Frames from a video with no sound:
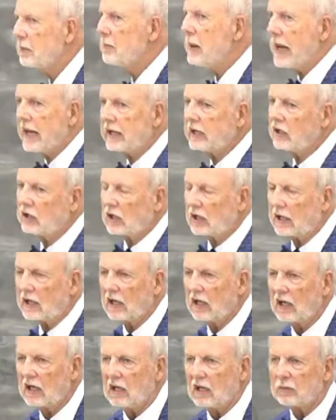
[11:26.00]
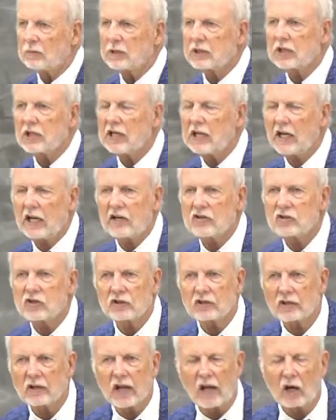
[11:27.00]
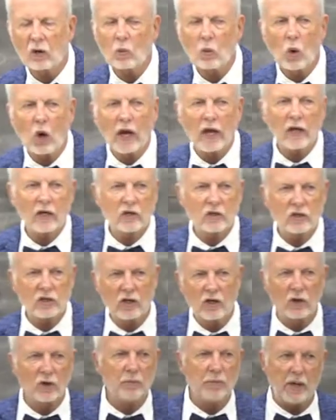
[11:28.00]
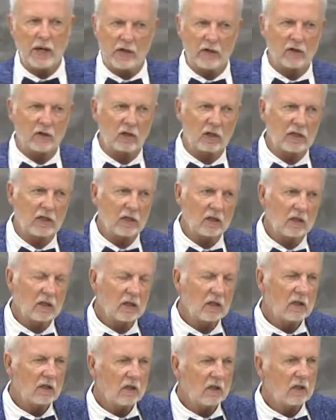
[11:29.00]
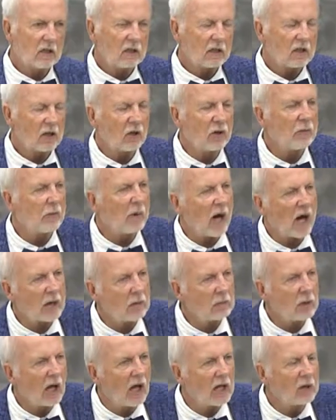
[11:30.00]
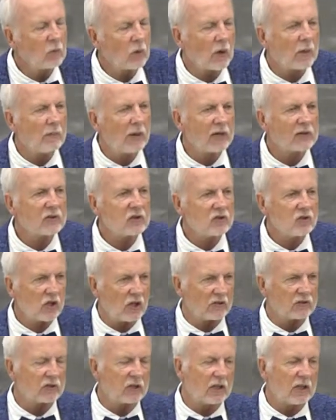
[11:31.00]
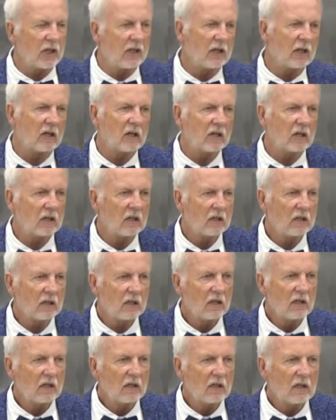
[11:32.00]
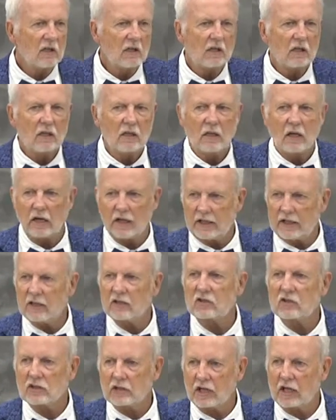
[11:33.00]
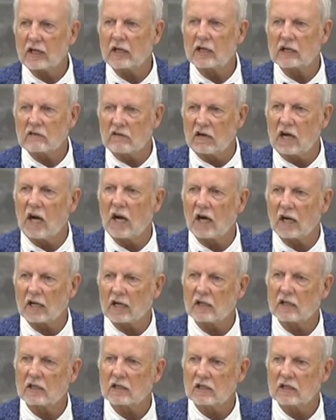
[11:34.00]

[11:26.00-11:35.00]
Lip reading: to bed early. But teenagers are not wired to go to bed early. So the bottom line, what am I suggesting here? Honey, it's 10 o'clock.